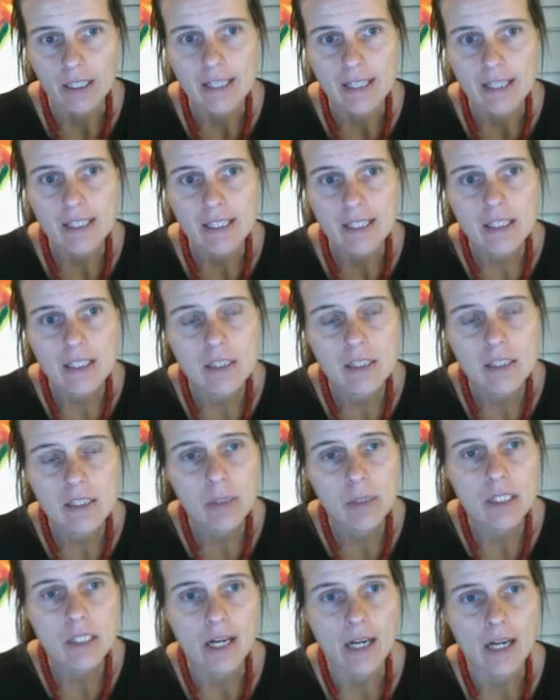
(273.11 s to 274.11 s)
It needs to
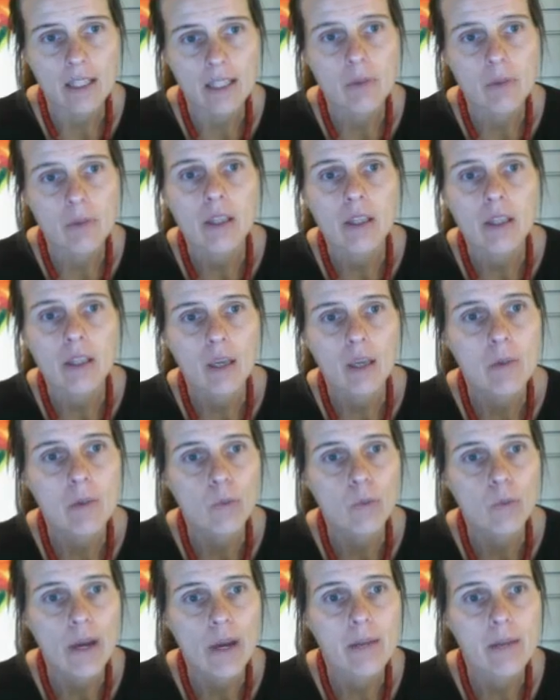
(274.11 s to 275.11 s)
be a document that can be
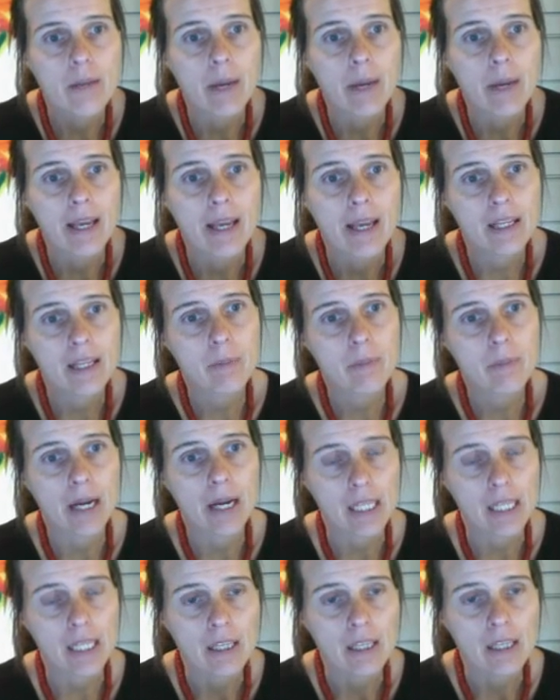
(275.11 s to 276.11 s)
read by
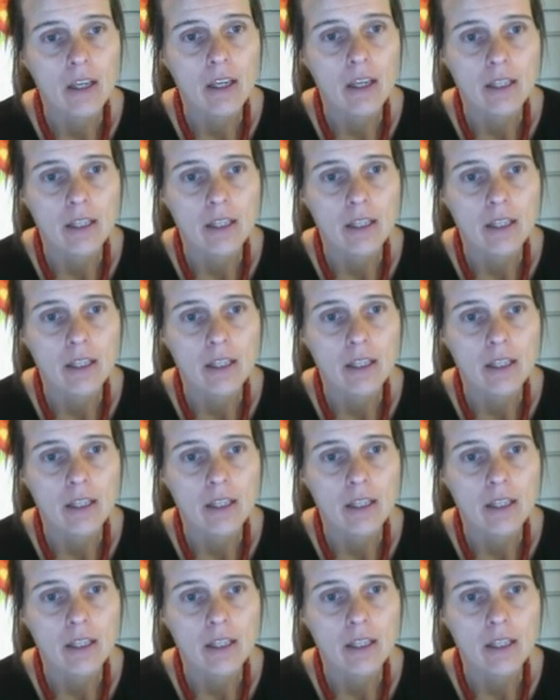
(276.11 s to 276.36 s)
anybody,